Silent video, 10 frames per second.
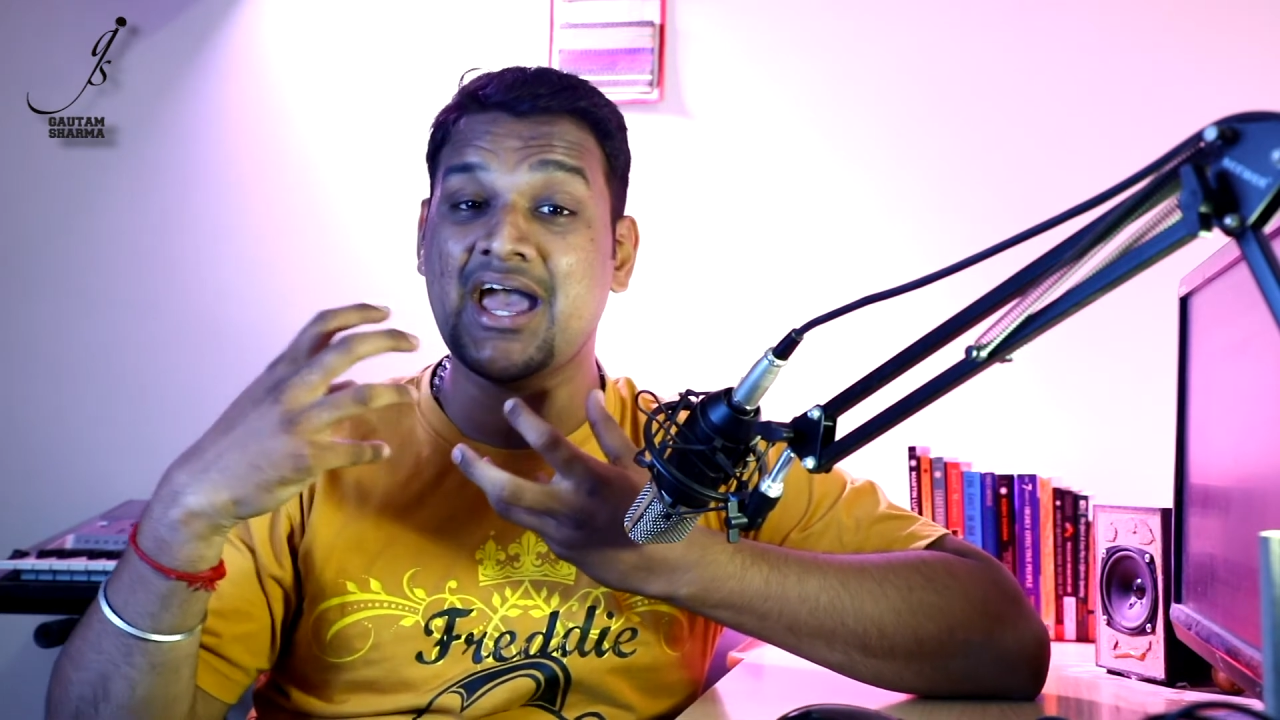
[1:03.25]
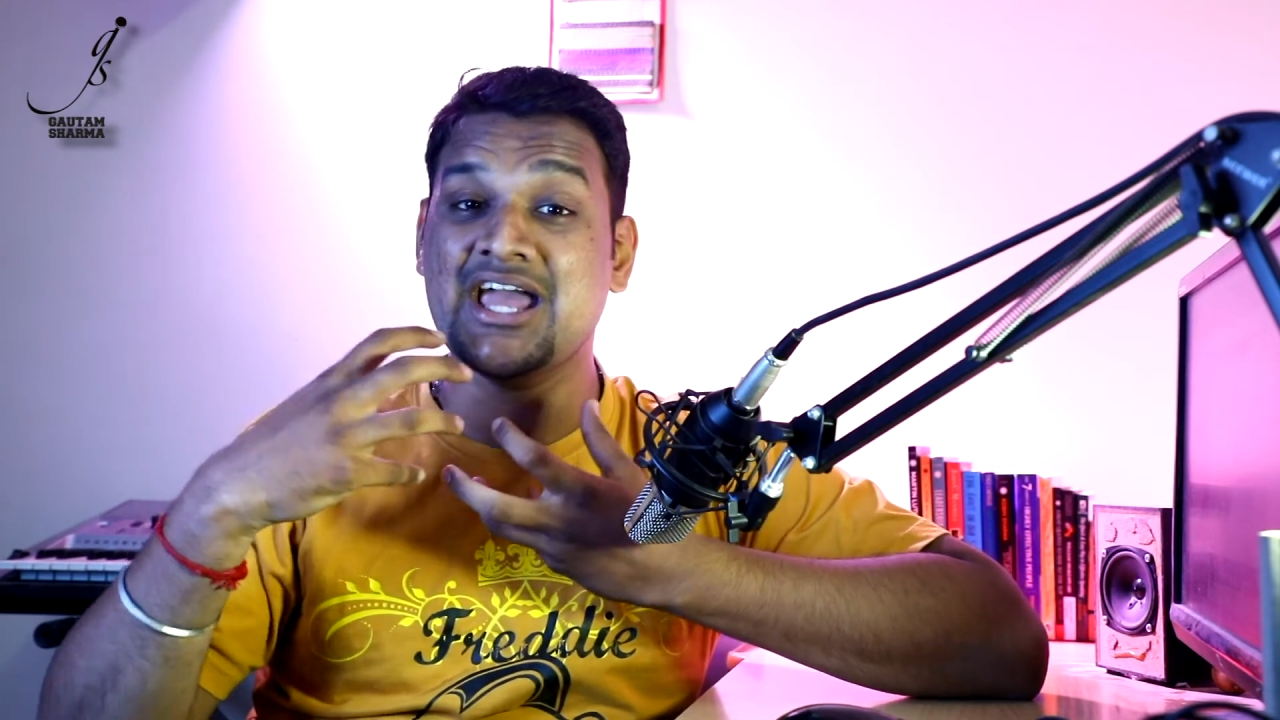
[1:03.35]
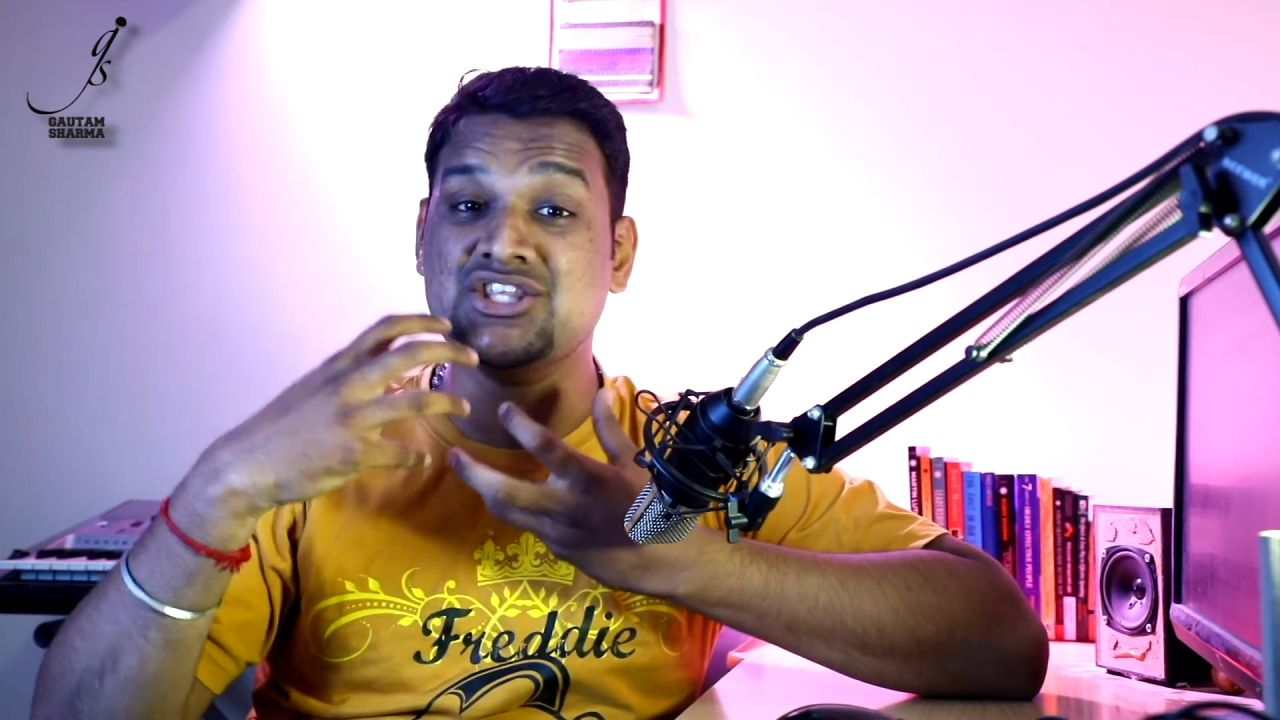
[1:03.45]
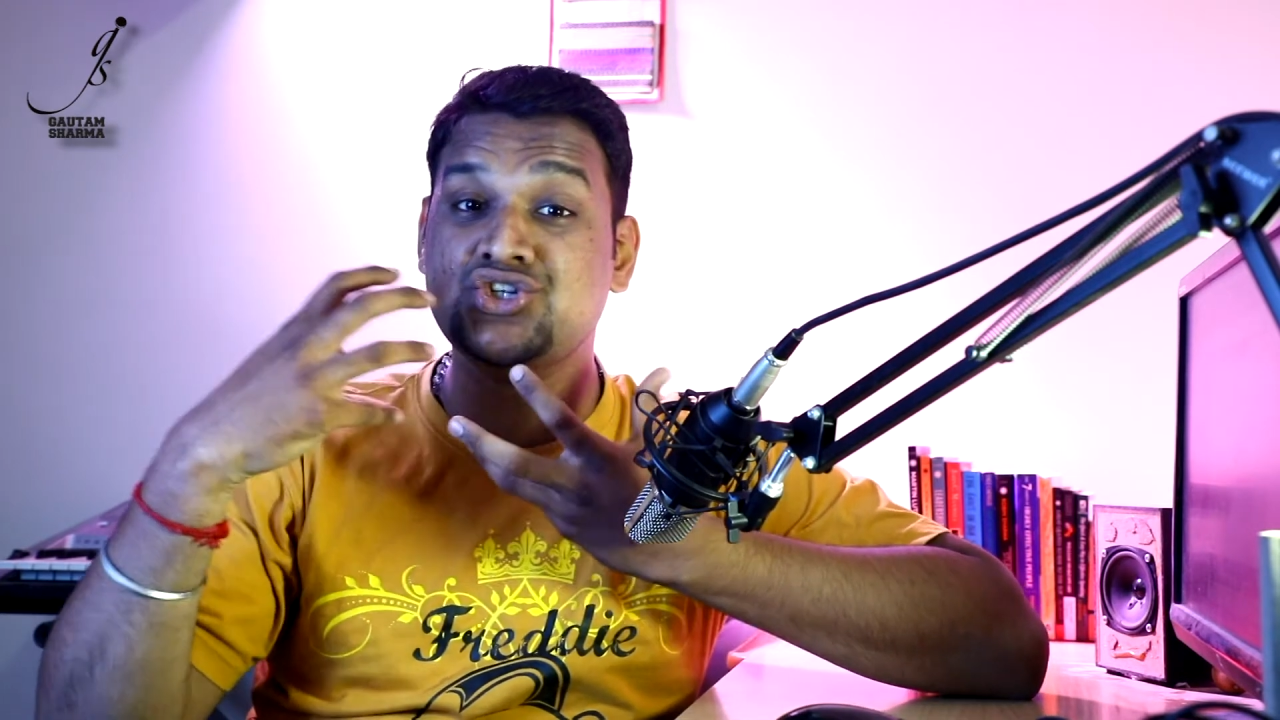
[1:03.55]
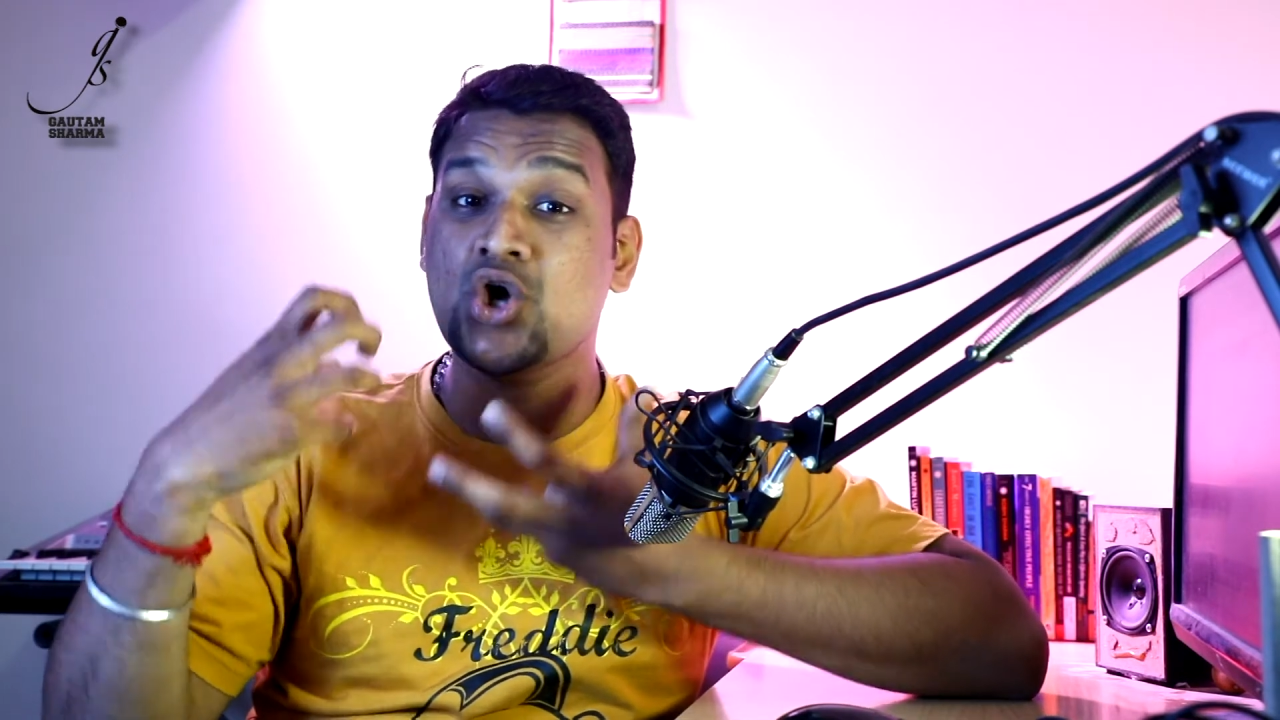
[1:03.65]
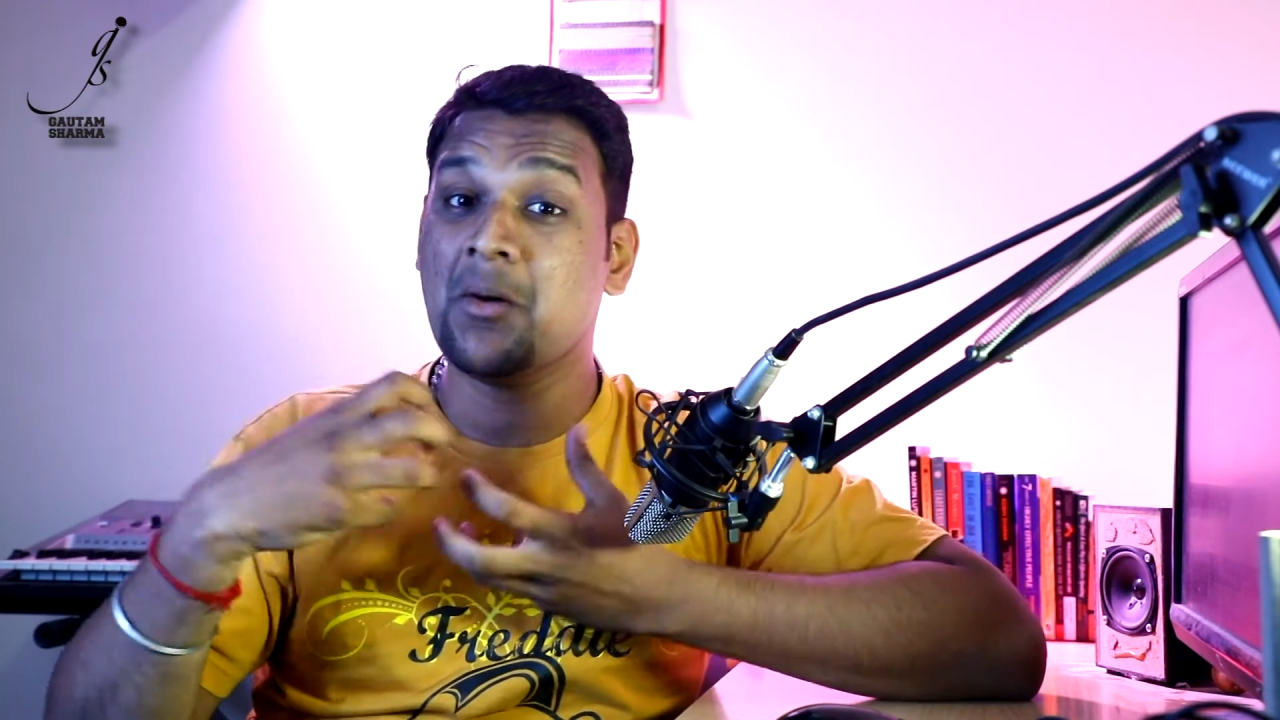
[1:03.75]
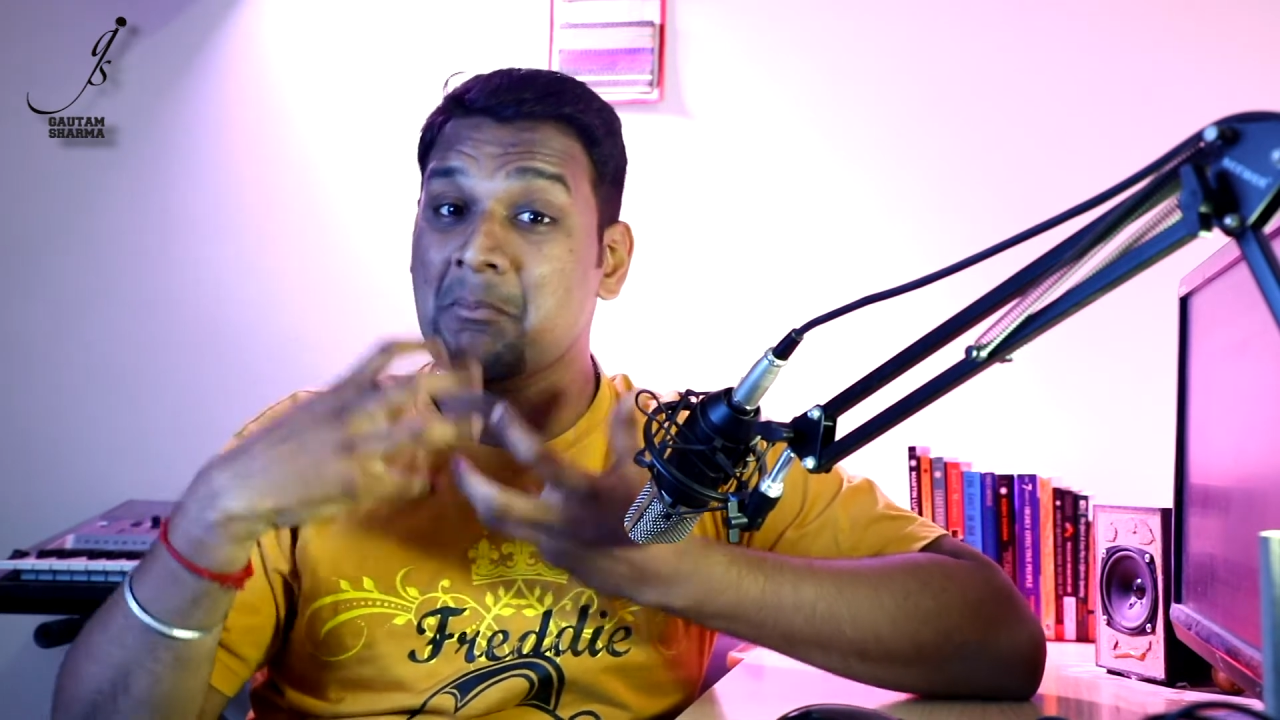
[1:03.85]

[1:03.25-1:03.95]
and jaw